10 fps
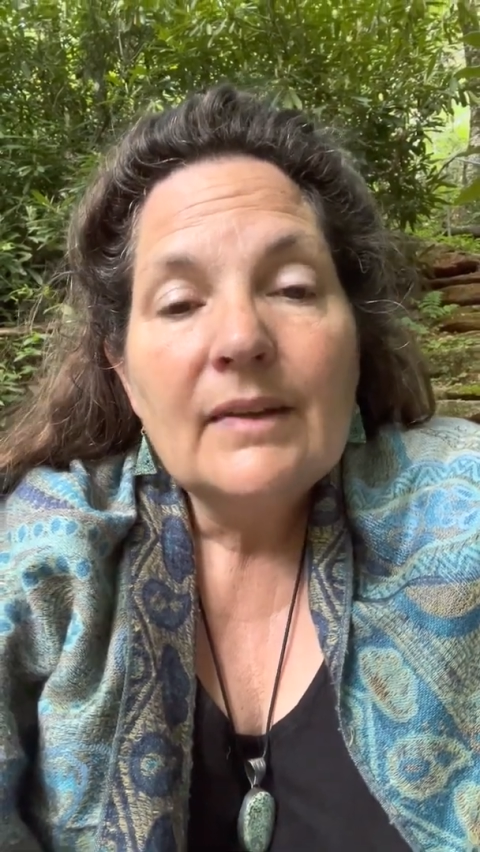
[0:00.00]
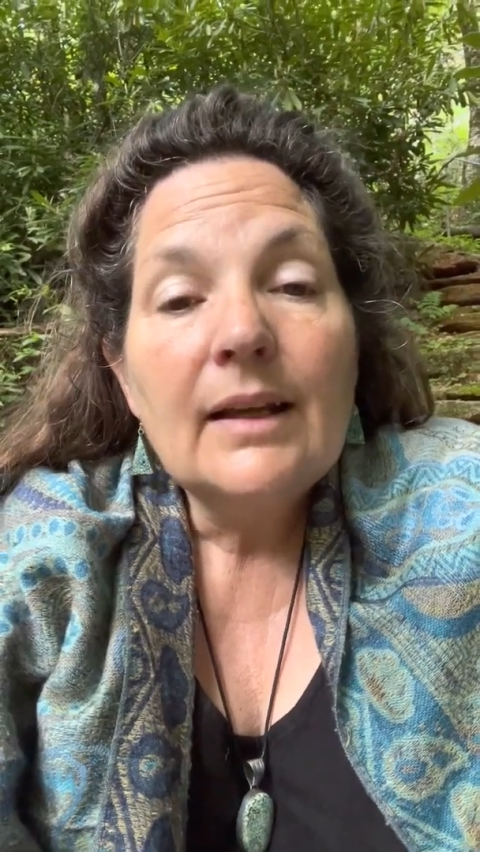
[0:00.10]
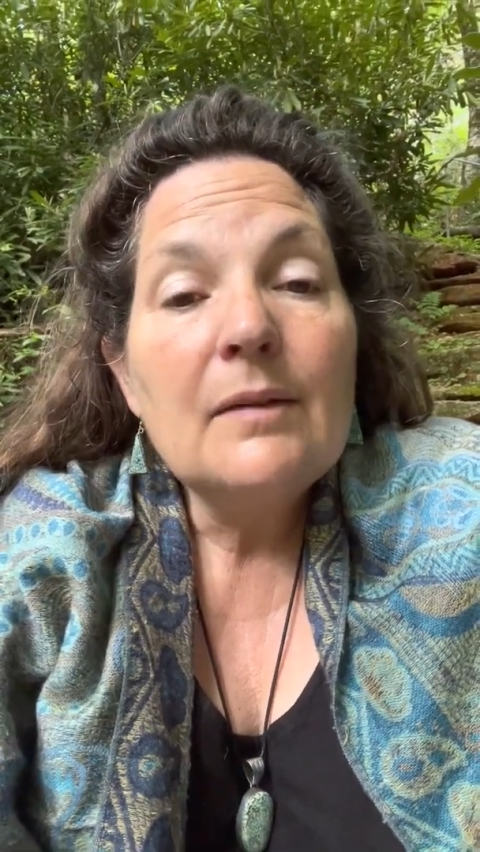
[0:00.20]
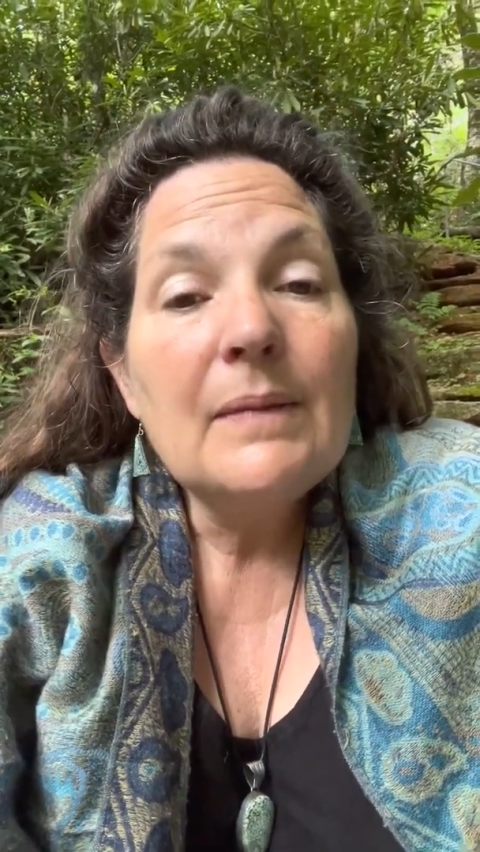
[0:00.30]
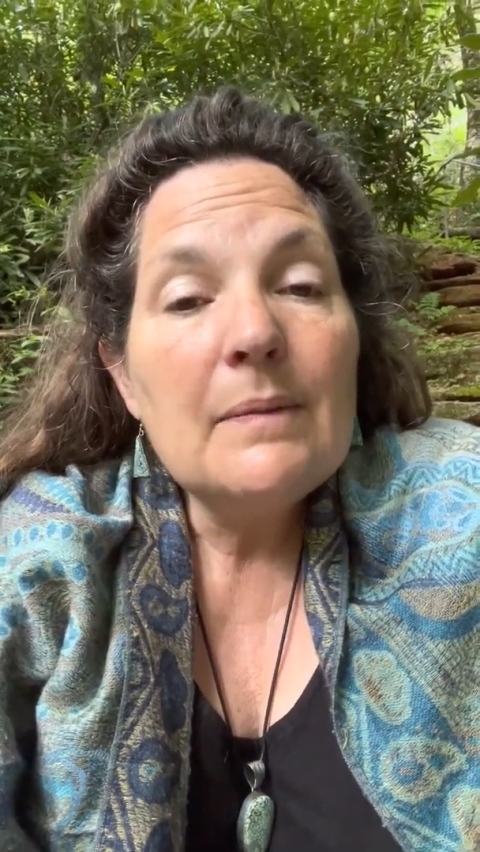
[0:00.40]

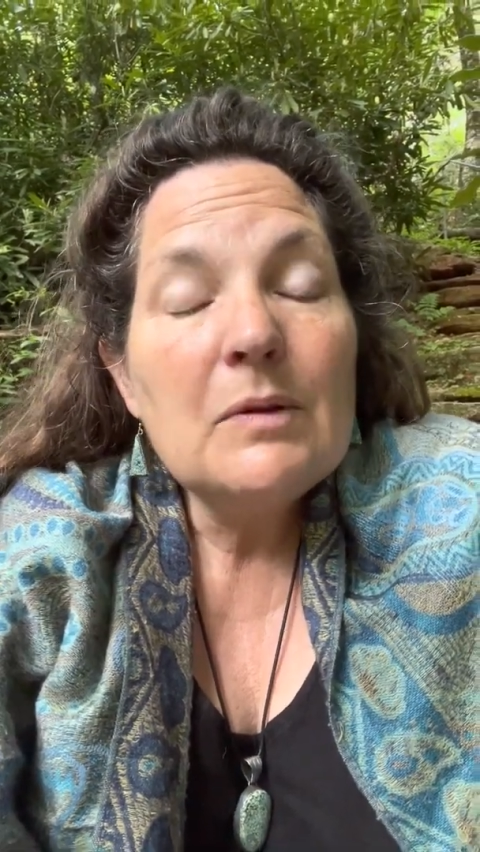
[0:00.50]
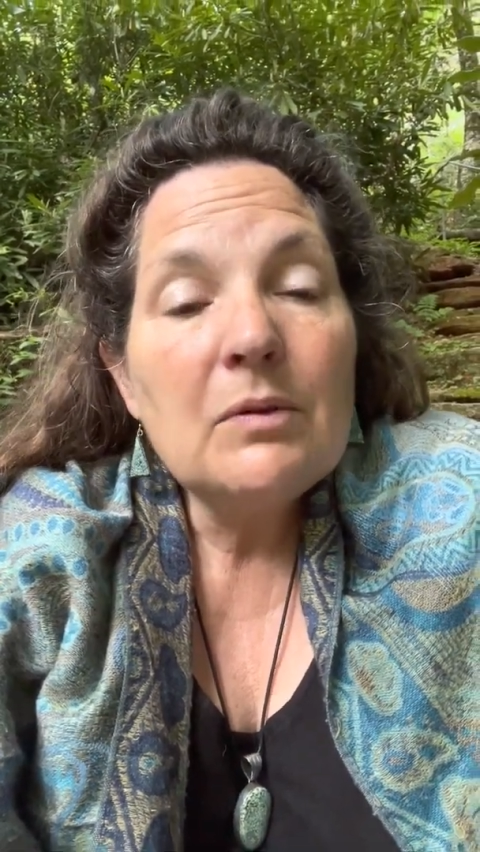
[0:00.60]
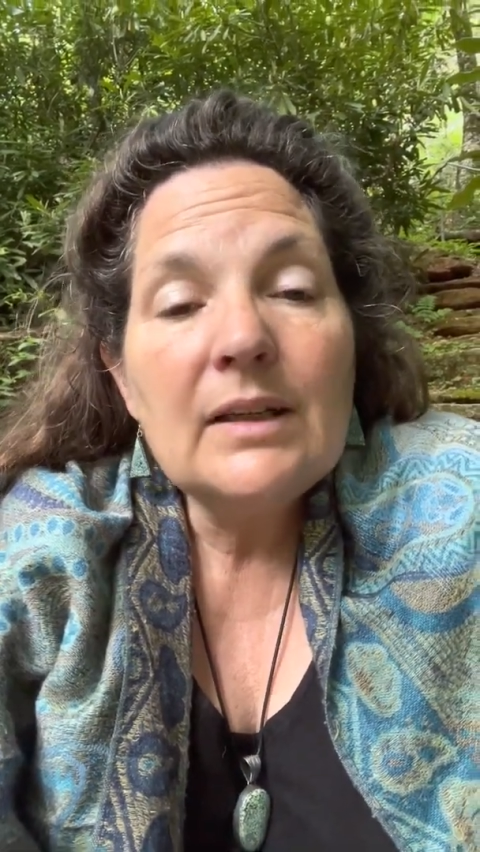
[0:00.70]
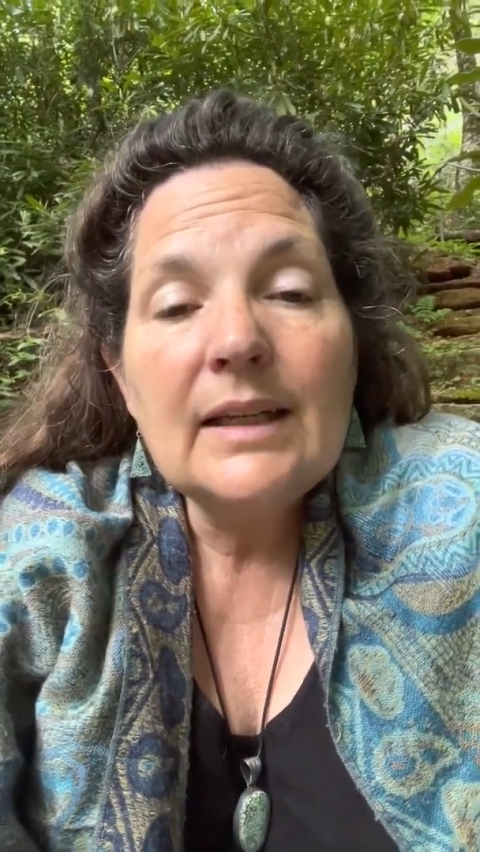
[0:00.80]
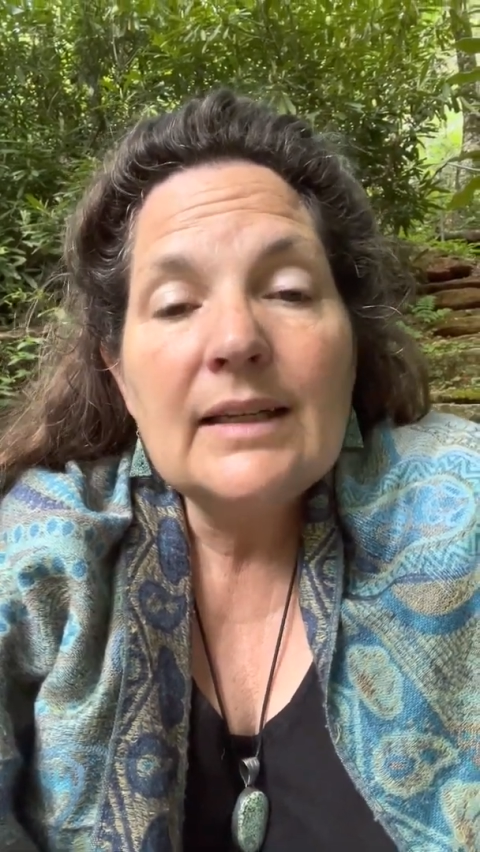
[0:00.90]
Like maybe
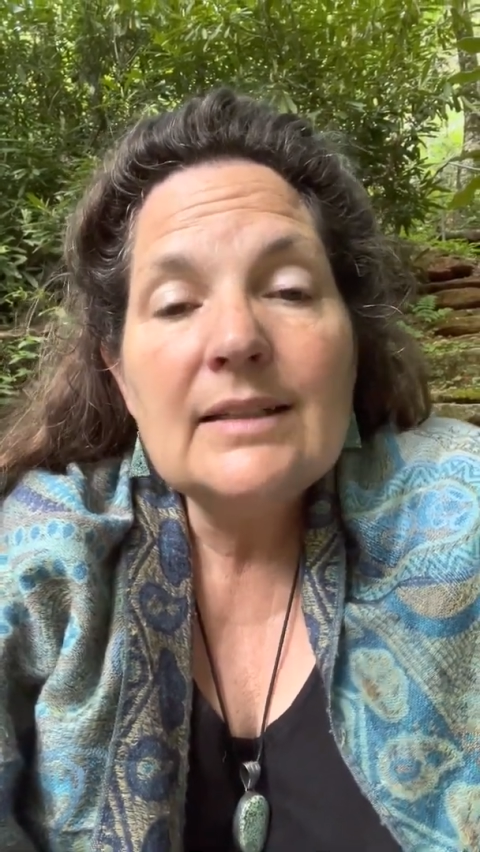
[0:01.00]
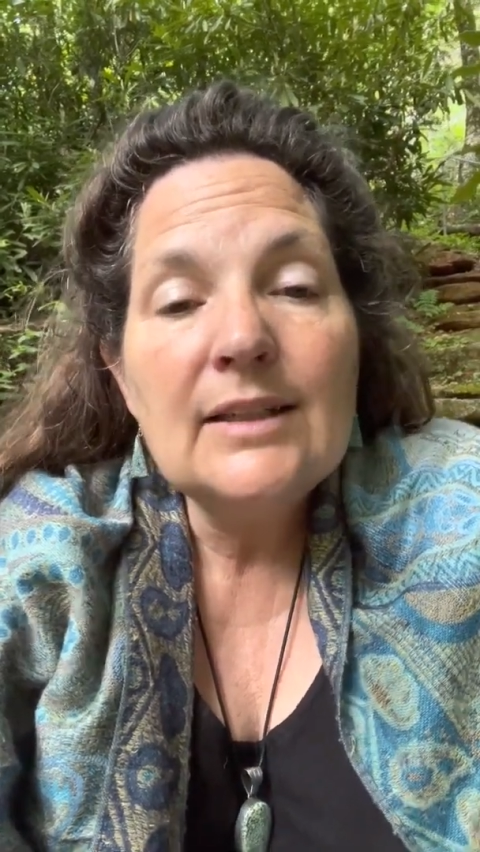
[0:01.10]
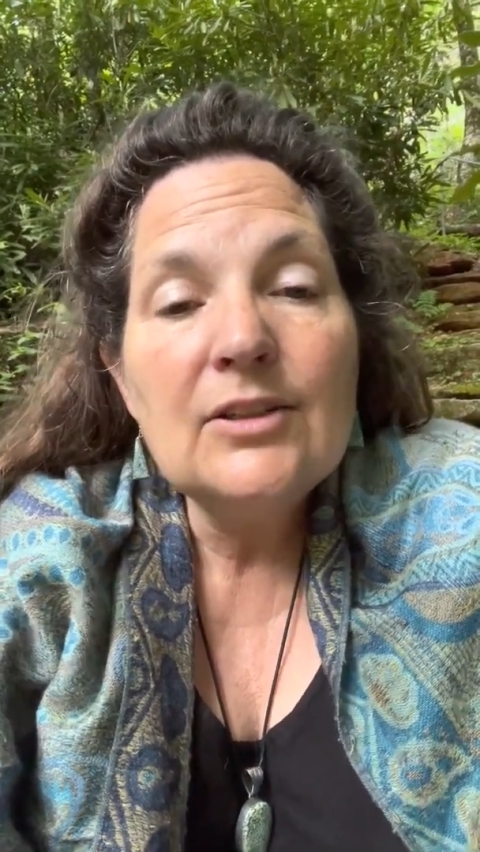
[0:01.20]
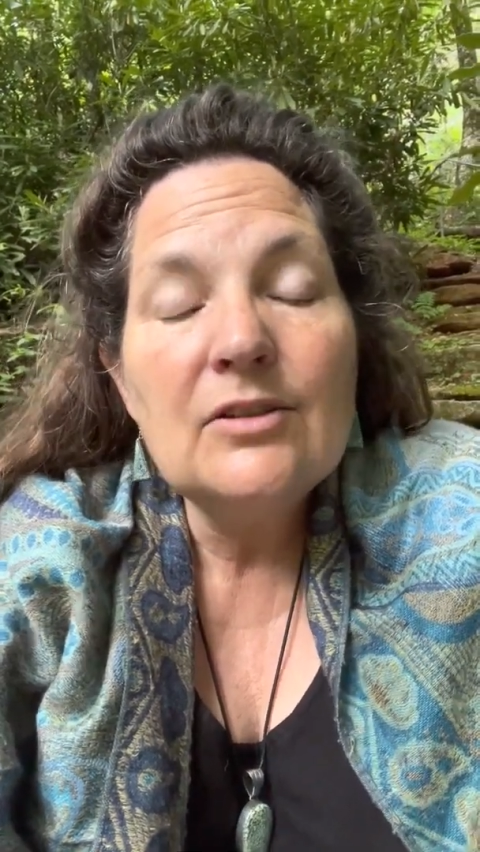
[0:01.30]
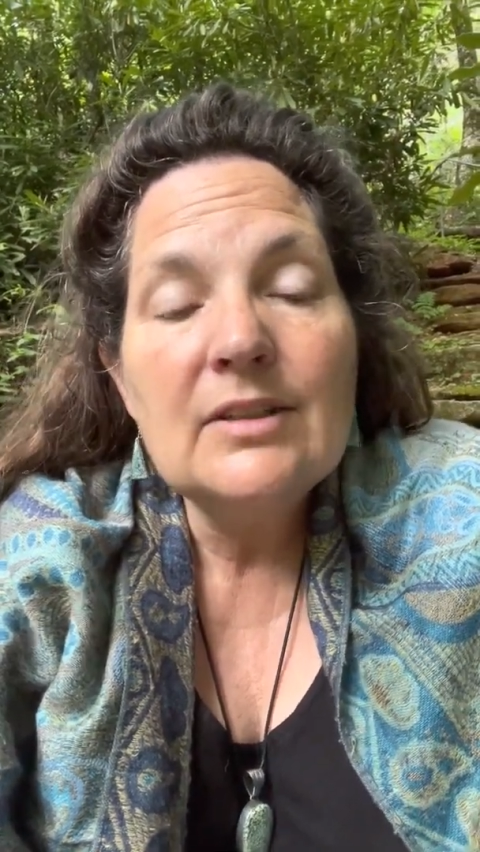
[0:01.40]
we're going to continue